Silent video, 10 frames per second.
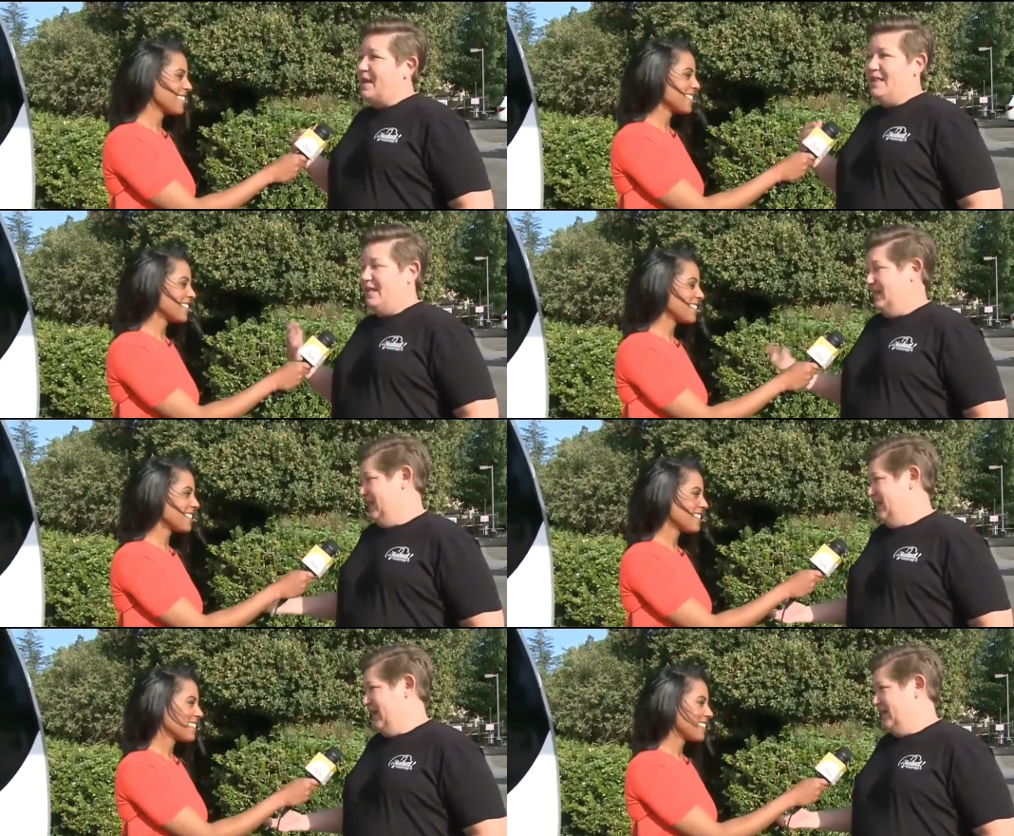Speaker 1: And
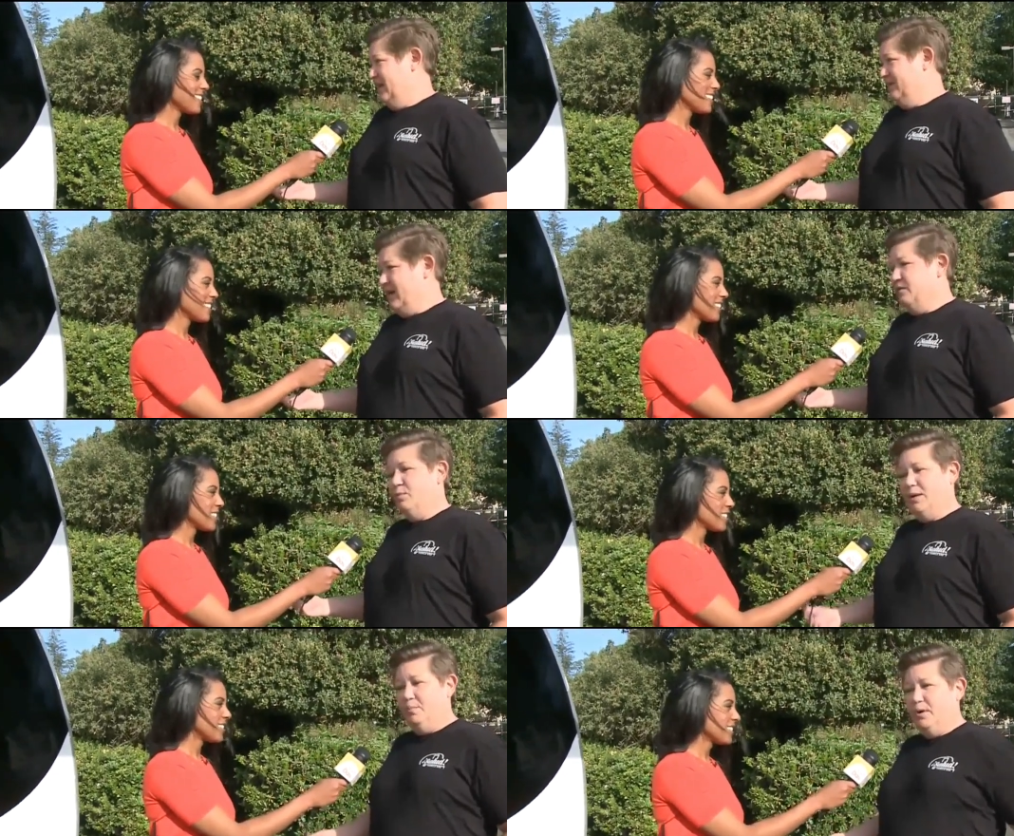then the day of the
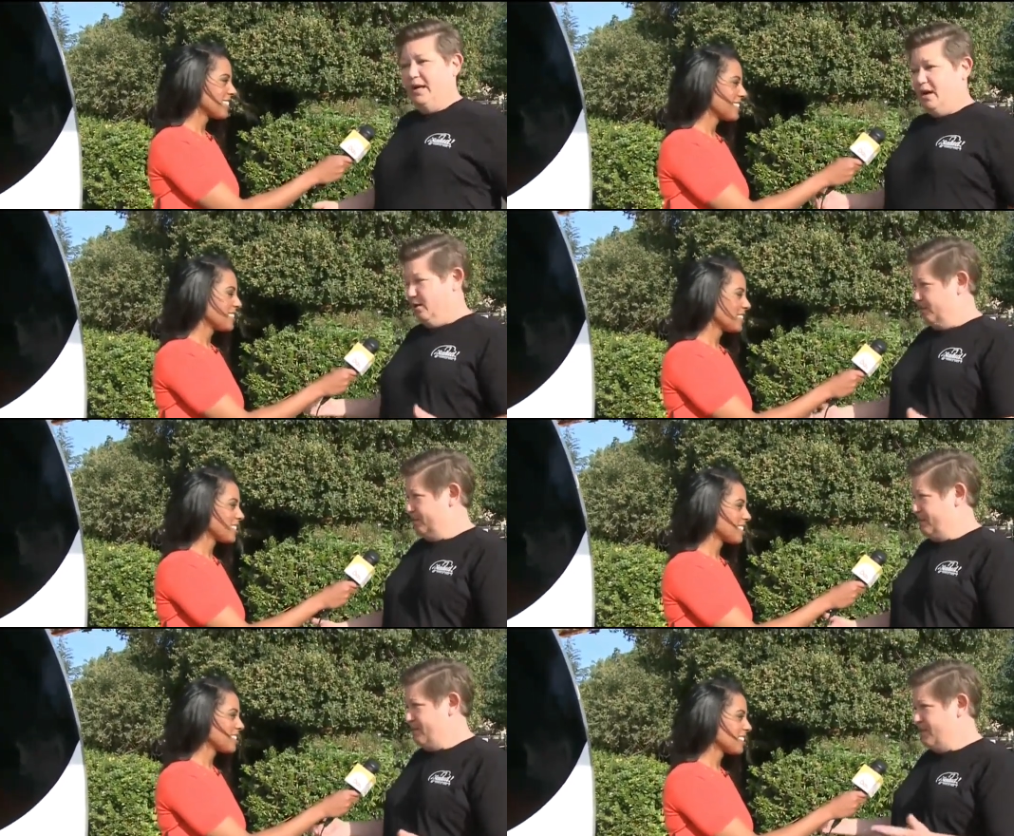event, we bring our
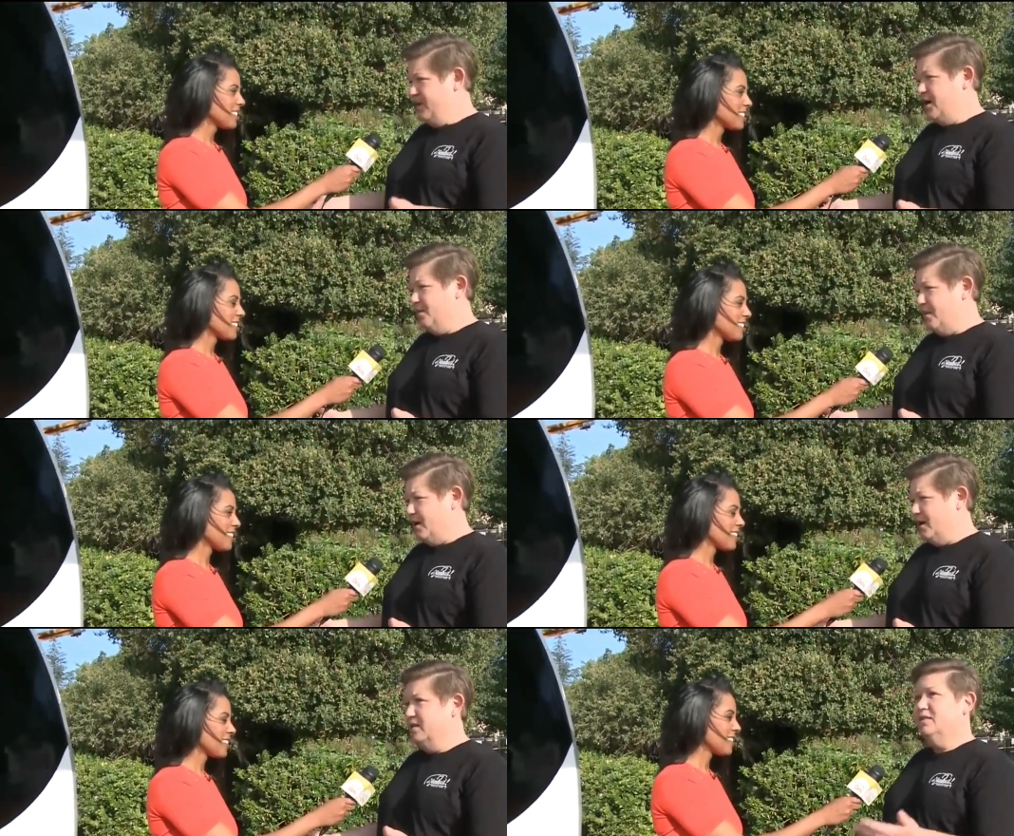
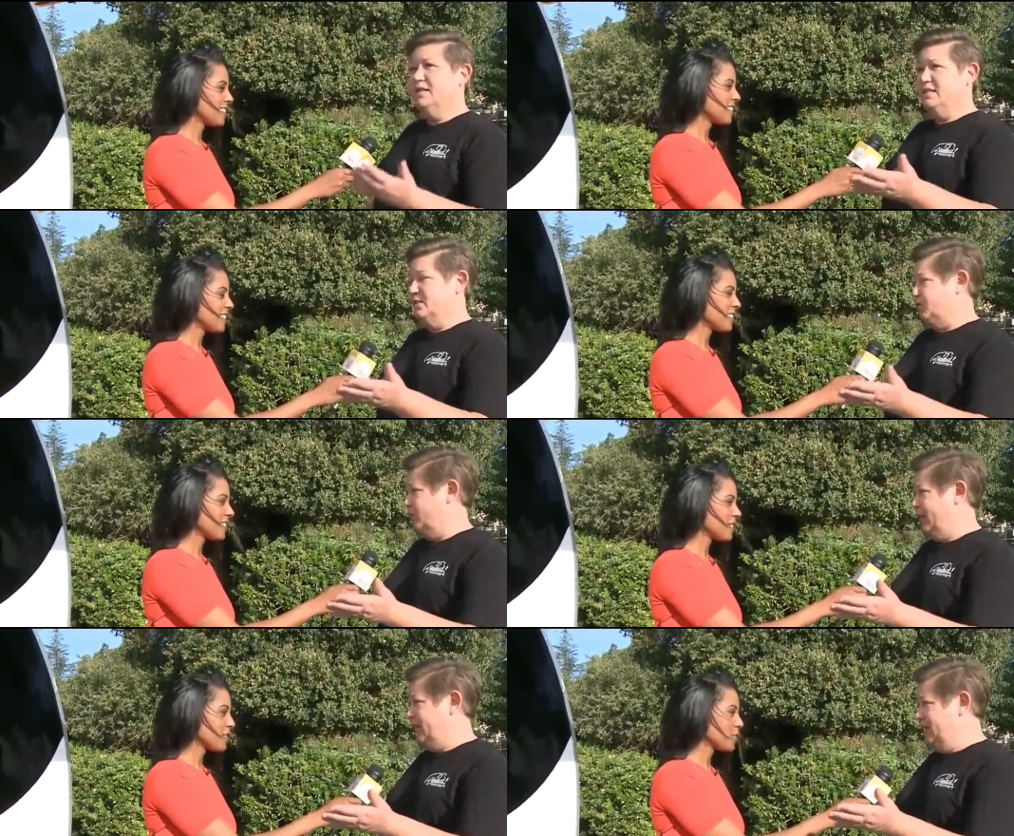bar. This
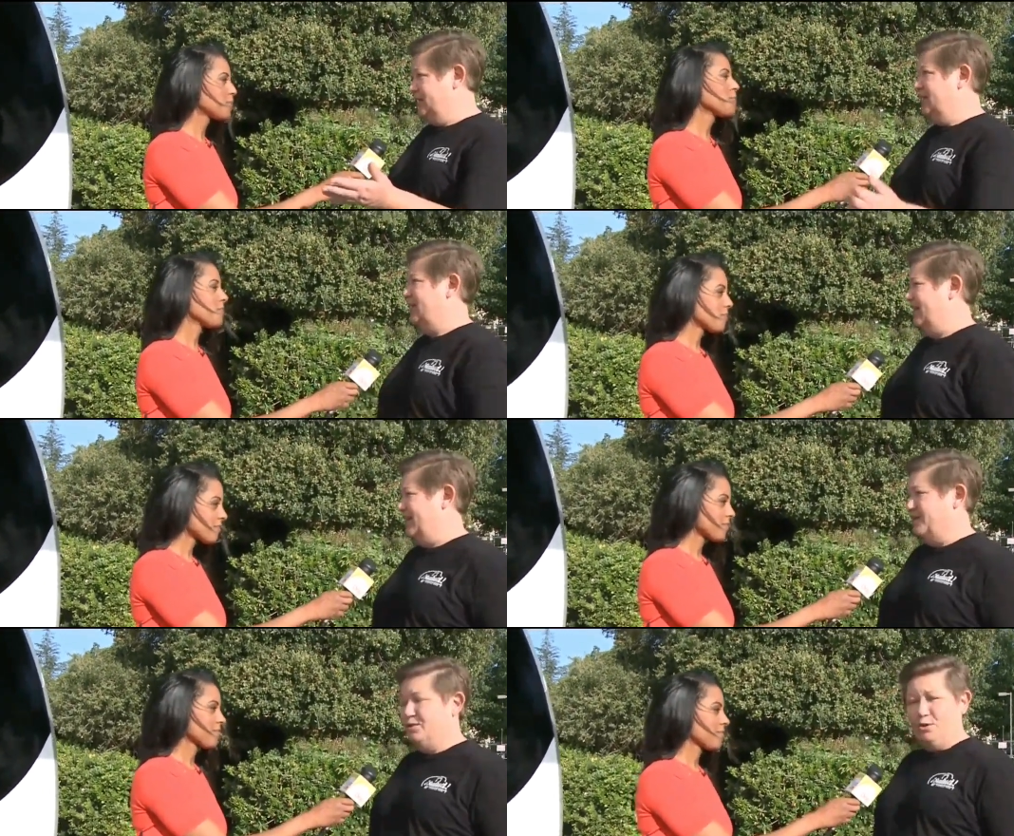is Rita,
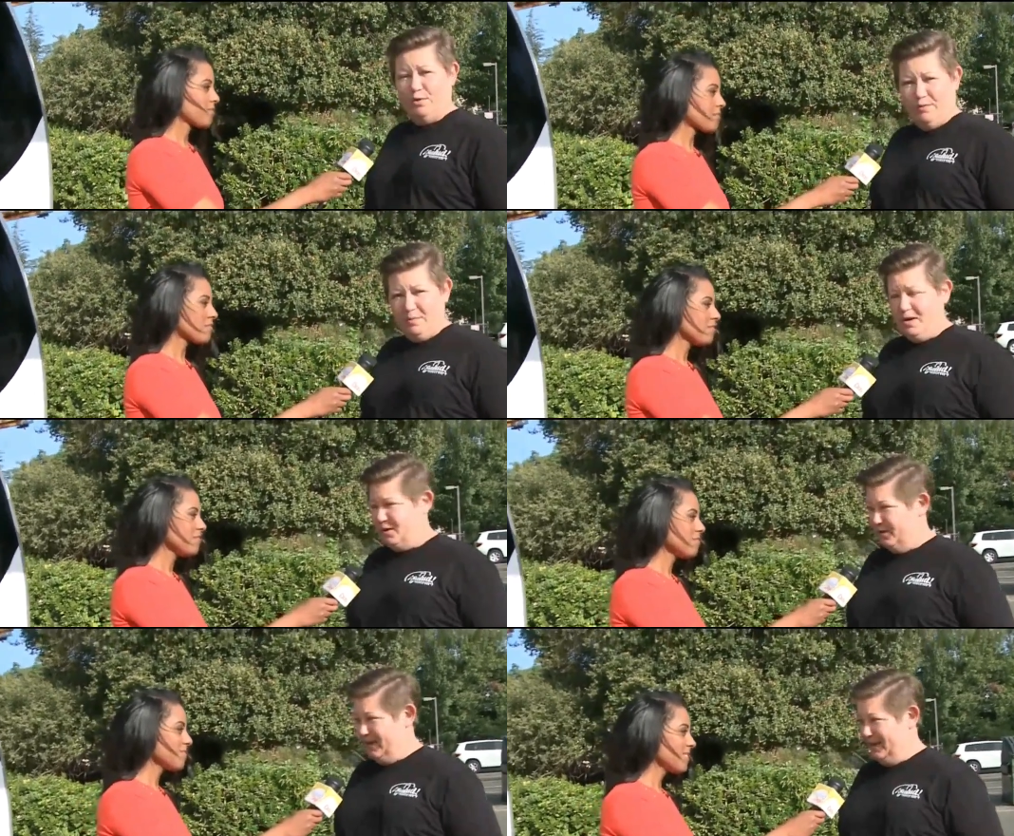short for
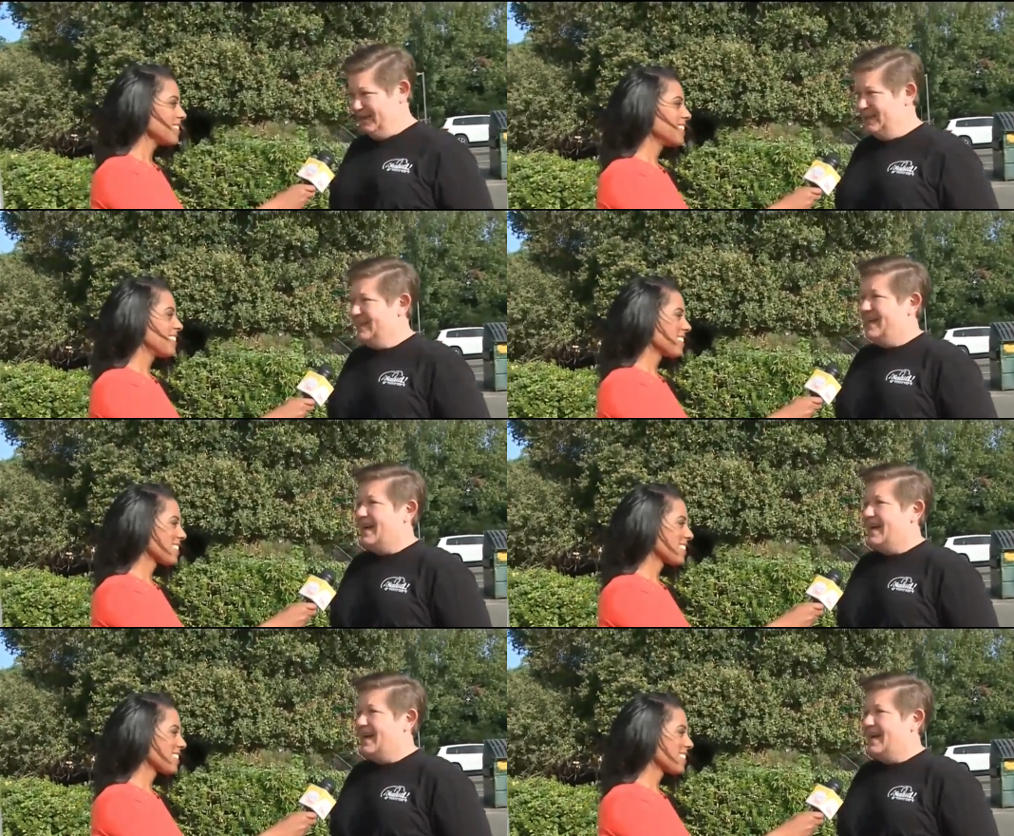Margarita.